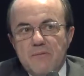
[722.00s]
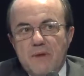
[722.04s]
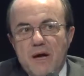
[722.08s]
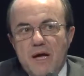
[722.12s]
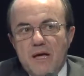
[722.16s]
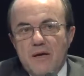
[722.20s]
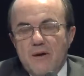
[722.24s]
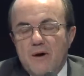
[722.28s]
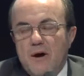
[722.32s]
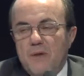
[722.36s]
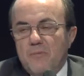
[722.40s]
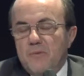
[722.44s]

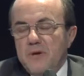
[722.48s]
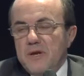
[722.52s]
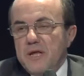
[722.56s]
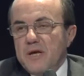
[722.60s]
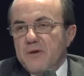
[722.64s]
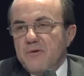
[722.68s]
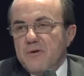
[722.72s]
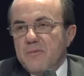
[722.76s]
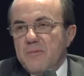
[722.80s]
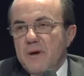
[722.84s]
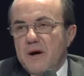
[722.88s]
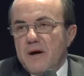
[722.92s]
my opening
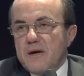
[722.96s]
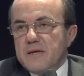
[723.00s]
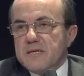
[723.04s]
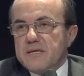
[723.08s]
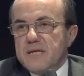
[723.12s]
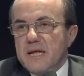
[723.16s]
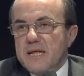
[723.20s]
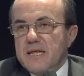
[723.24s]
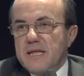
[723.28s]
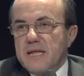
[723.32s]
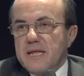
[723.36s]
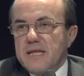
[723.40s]
remarks
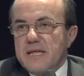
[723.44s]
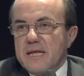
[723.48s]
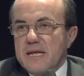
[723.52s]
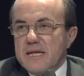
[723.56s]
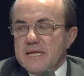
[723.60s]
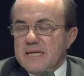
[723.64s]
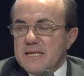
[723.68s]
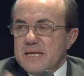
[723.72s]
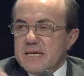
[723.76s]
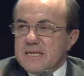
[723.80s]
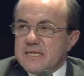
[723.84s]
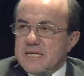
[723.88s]
that
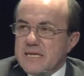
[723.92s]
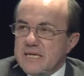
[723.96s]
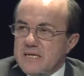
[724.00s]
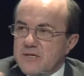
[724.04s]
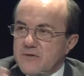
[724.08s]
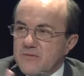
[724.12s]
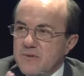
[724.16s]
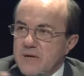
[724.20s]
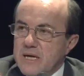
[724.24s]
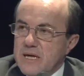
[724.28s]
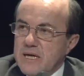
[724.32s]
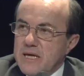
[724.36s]
this
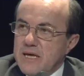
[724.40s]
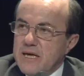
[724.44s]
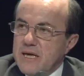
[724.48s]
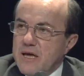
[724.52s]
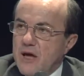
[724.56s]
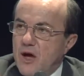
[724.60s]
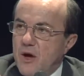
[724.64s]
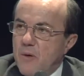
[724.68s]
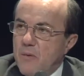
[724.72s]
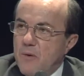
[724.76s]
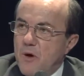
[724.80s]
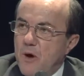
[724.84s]
is really
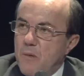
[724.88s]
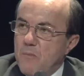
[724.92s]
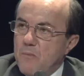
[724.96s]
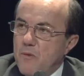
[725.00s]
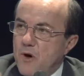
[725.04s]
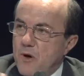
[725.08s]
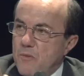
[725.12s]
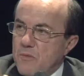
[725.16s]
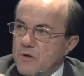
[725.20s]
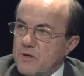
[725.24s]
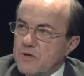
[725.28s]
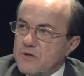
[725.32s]
a
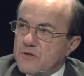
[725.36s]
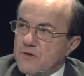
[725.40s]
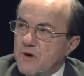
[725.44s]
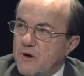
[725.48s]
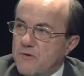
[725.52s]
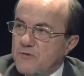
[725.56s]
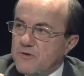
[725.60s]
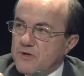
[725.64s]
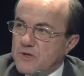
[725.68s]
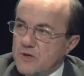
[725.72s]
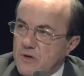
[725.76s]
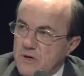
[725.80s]
moment
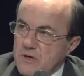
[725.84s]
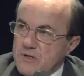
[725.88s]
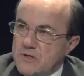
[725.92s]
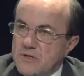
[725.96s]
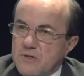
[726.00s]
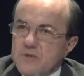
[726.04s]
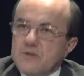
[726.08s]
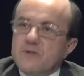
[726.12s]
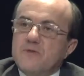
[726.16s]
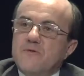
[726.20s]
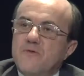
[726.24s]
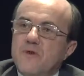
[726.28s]
of
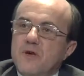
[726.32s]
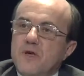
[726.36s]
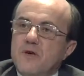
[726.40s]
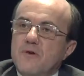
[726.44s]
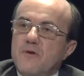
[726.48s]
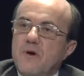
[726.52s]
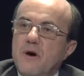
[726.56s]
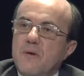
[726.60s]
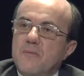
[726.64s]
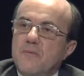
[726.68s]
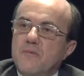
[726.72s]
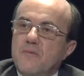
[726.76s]
choices for
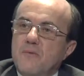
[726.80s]
Europe,